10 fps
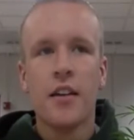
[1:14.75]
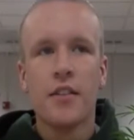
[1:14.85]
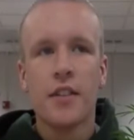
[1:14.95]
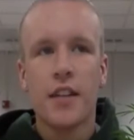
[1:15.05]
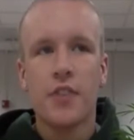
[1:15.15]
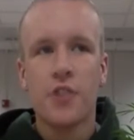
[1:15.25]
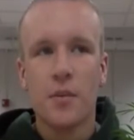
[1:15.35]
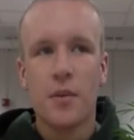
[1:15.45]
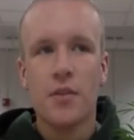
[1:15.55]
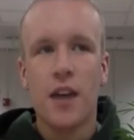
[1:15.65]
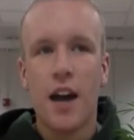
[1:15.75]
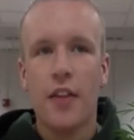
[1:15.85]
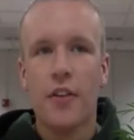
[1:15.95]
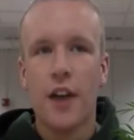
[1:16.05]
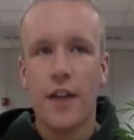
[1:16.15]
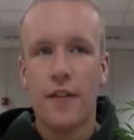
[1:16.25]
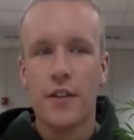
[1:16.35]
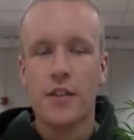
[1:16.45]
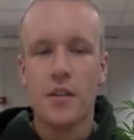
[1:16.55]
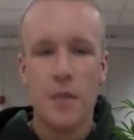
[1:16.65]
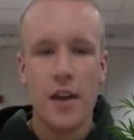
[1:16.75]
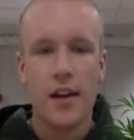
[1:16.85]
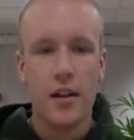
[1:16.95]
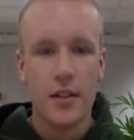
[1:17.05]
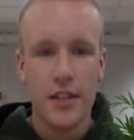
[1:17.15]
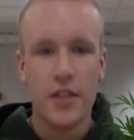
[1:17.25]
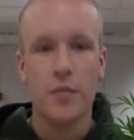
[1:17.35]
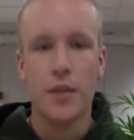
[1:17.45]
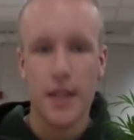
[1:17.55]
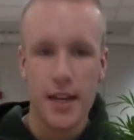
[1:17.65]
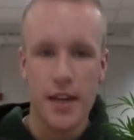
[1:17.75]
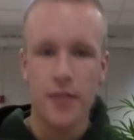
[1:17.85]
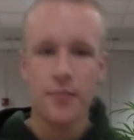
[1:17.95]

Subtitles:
to contribute to other efforts to make a cleaner planet.